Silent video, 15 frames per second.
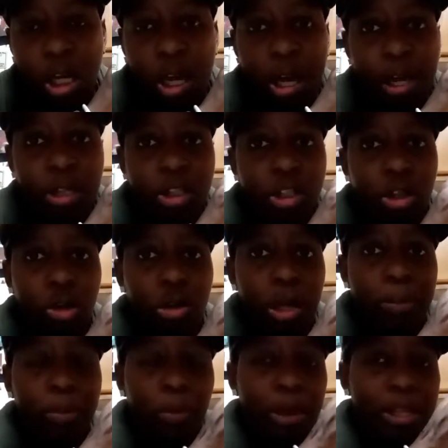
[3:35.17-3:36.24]
And so
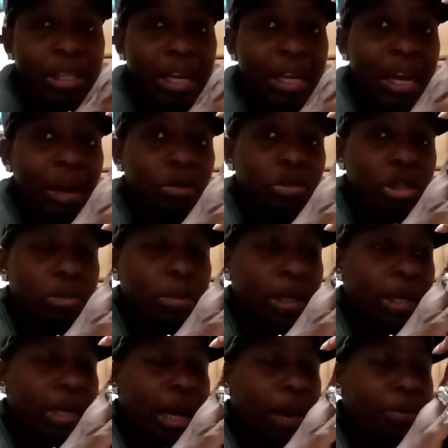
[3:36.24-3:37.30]
they pointed that out to
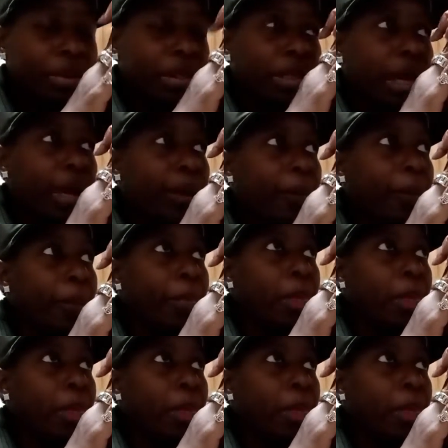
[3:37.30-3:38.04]
me, and I was like,